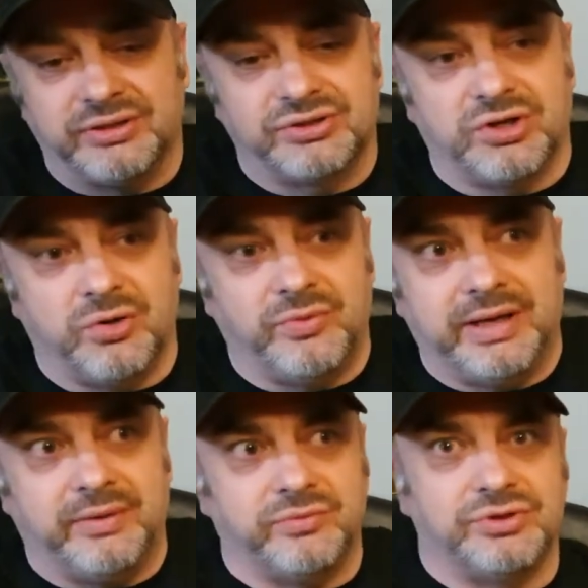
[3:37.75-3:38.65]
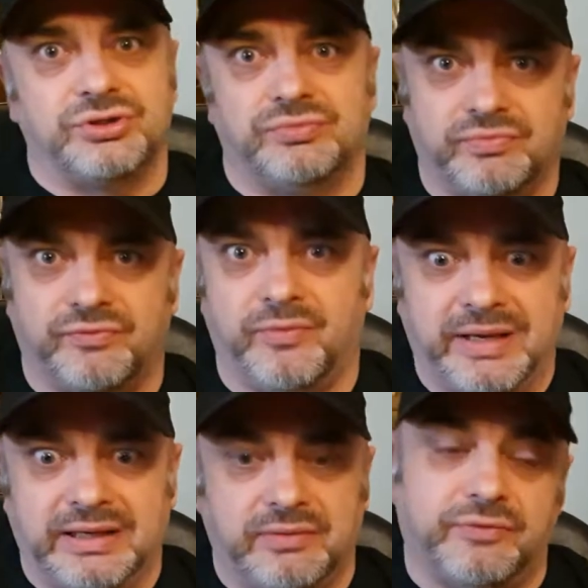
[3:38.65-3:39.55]
So it was, for
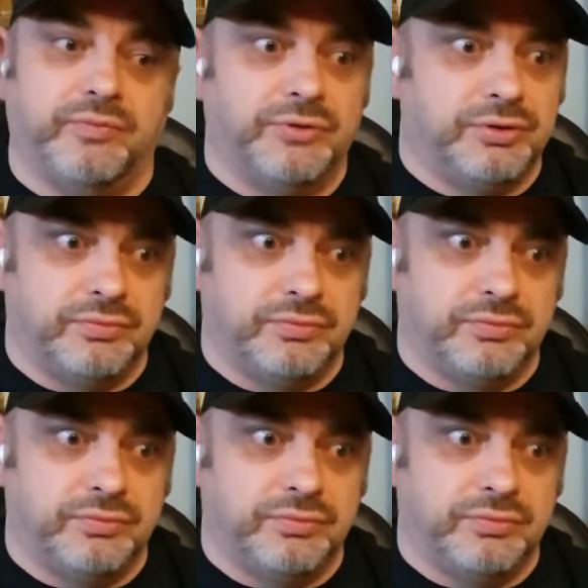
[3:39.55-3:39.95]
me, from